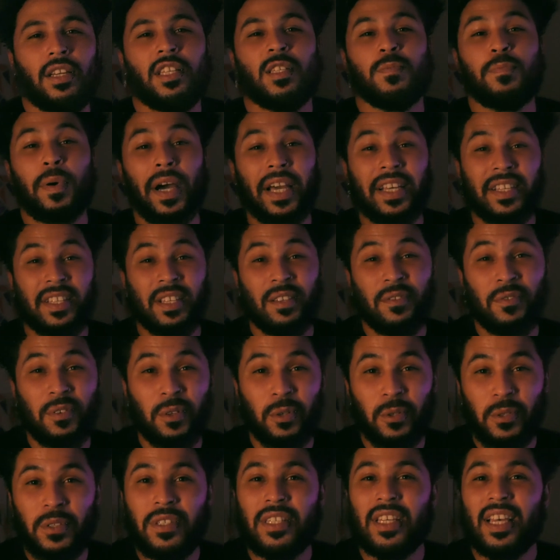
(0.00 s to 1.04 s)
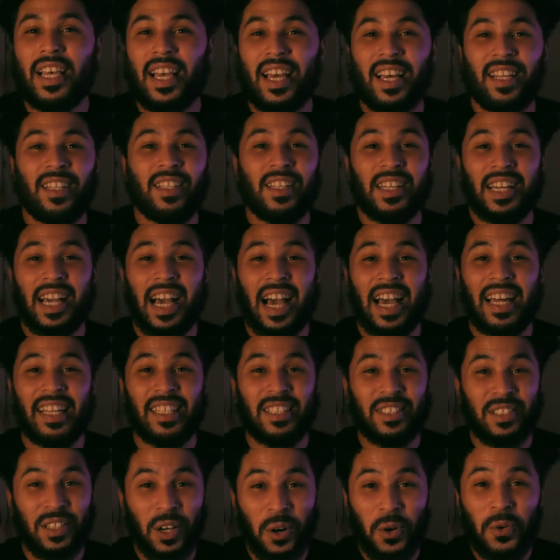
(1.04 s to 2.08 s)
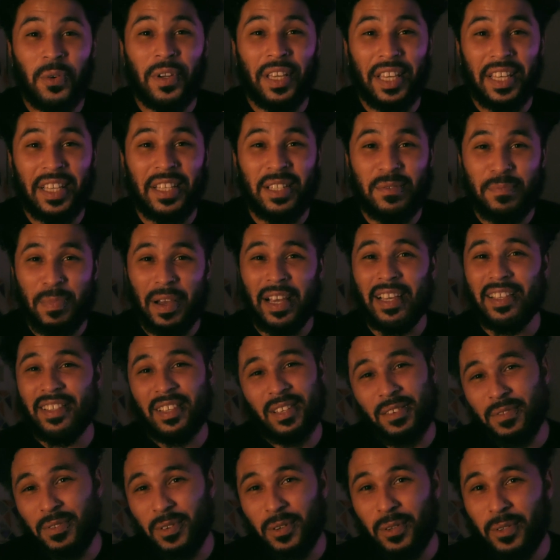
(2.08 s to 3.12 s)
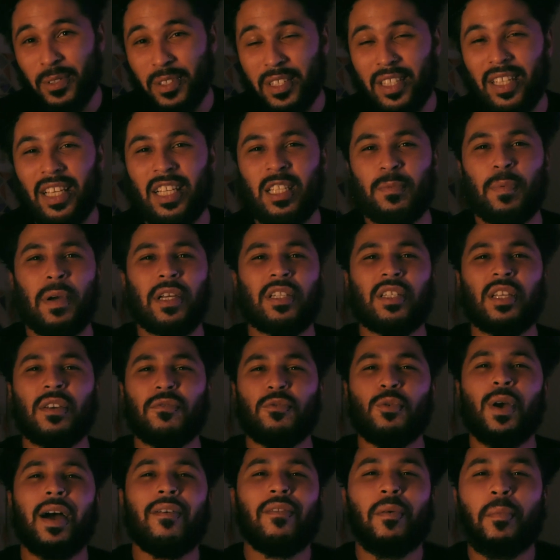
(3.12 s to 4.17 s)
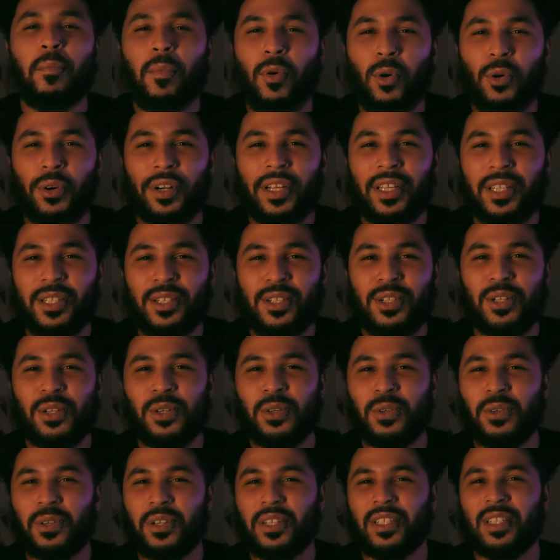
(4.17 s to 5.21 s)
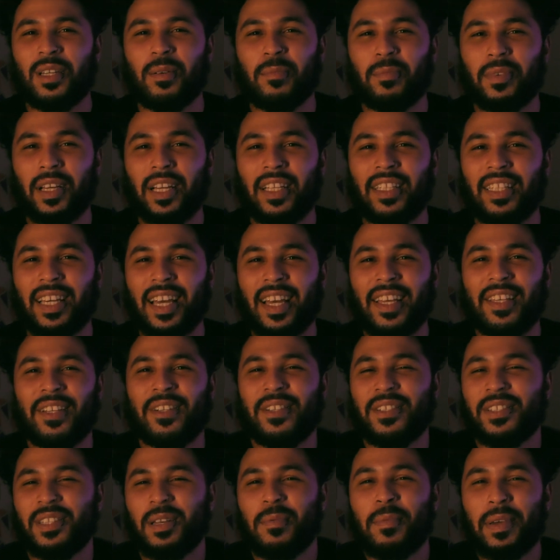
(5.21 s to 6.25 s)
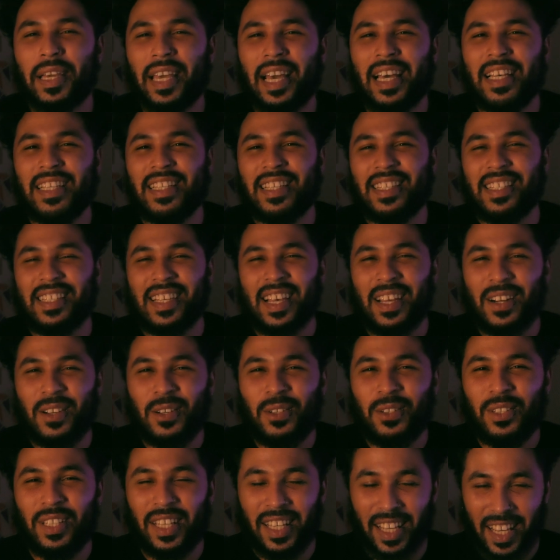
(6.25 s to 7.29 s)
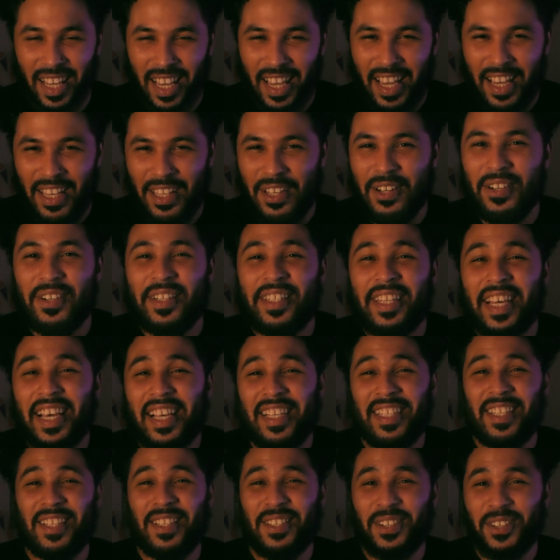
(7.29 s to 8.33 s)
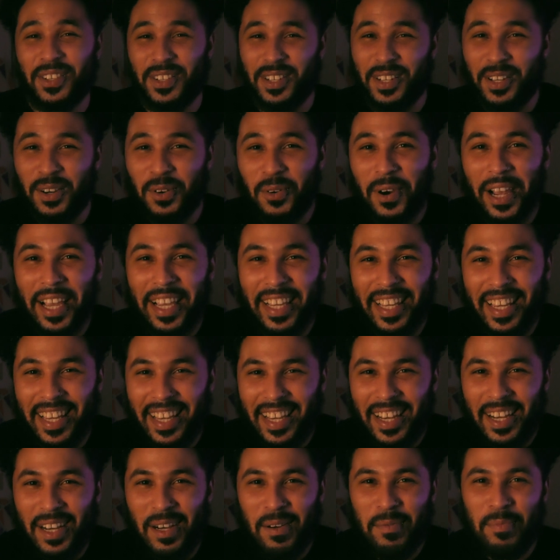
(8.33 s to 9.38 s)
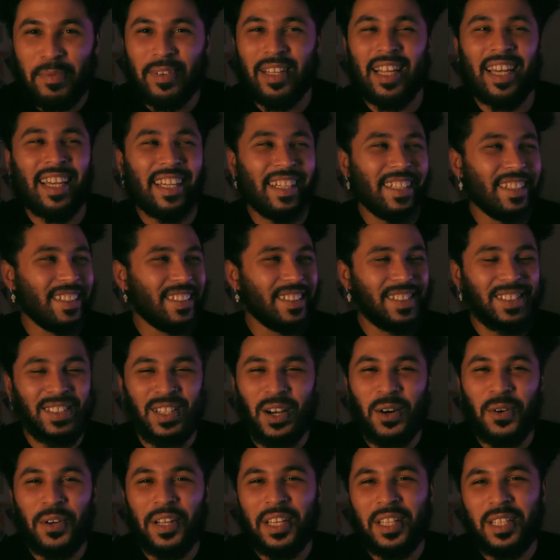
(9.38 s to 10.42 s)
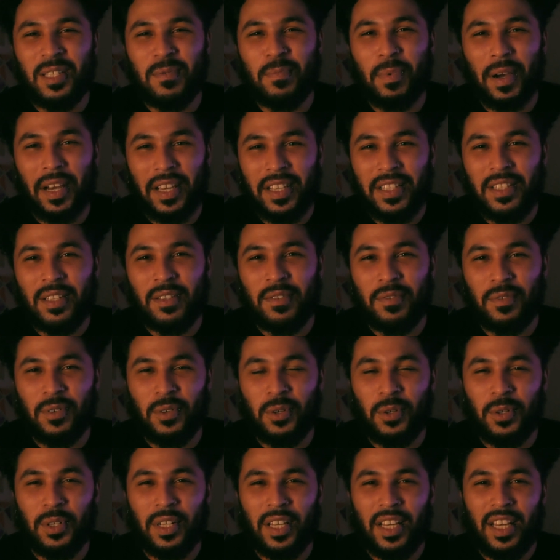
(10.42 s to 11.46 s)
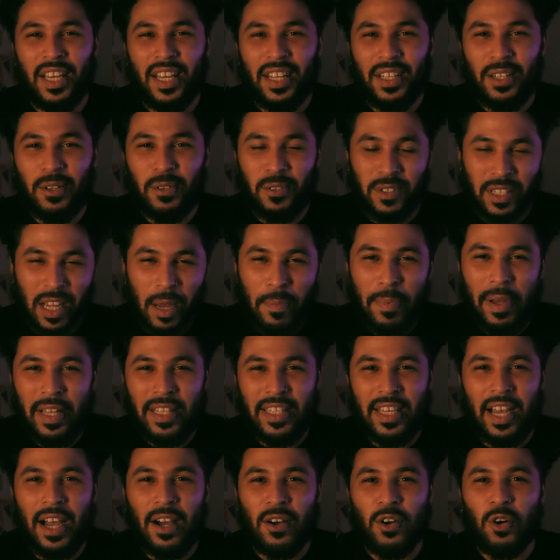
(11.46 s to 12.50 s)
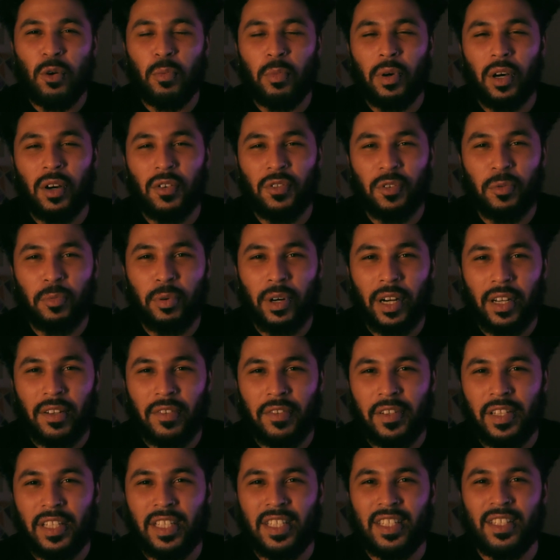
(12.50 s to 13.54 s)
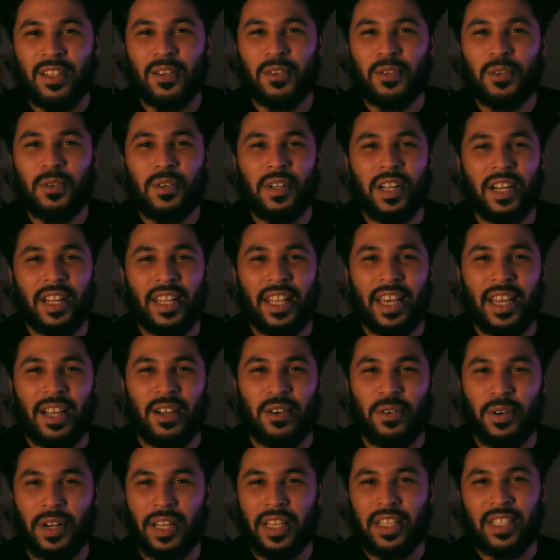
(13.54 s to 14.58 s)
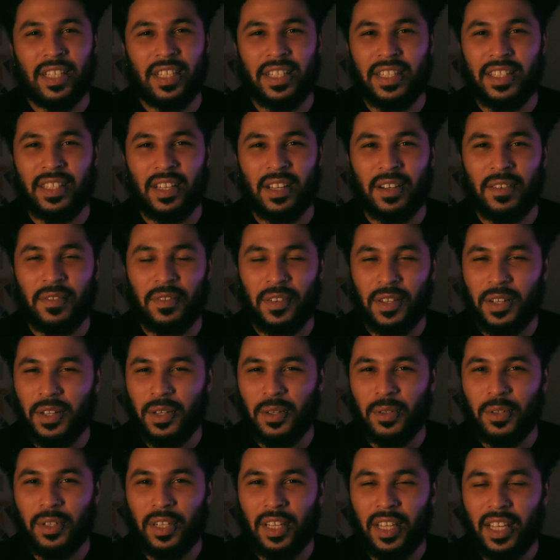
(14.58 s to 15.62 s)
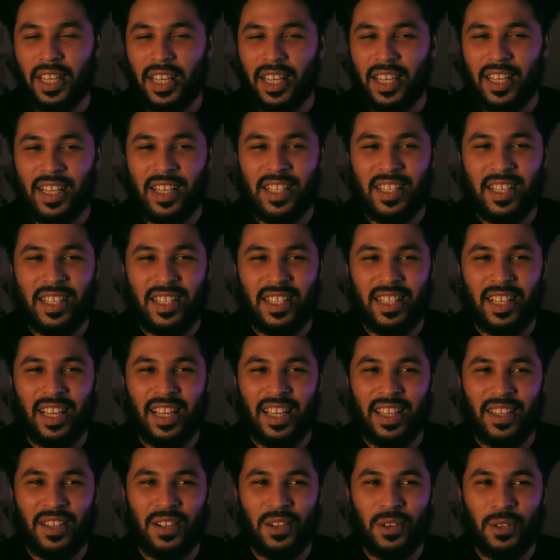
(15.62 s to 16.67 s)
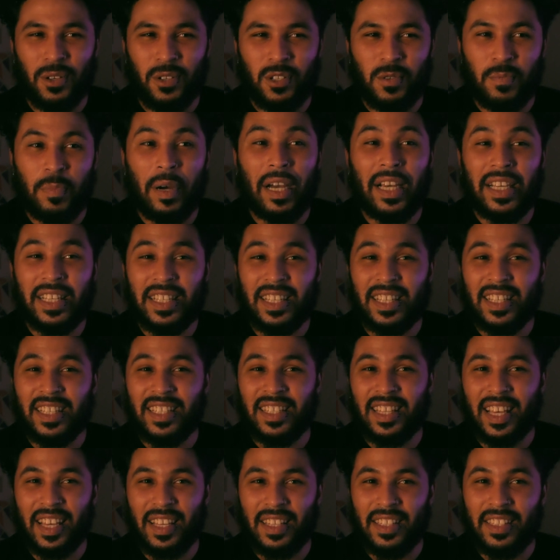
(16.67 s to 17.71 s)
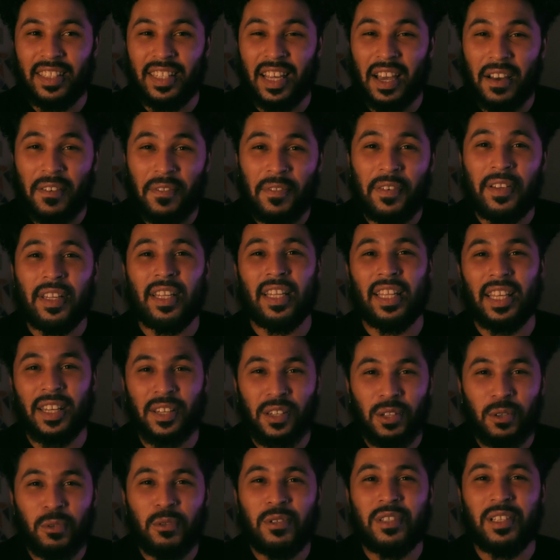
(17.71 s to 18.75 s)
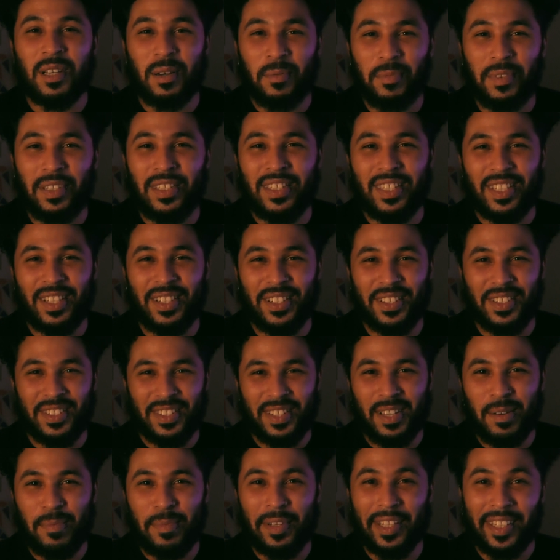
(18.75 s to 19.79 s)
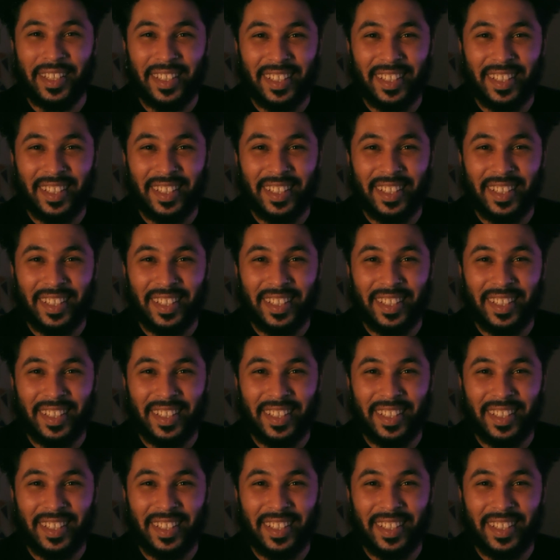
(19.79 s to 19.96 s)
Spicy foods. Look, don't eat spicy foods. Like, especially if you have a morning shoot or something like that and your stomach hasn't settled, your intestines are still waking up. Like, don't eat spicy food. Don't stop at Taco Bell for breakfast. Don't do none of that crazy stuff, you know? Because it's like, you know, those spices, they definitely do something to your stomach.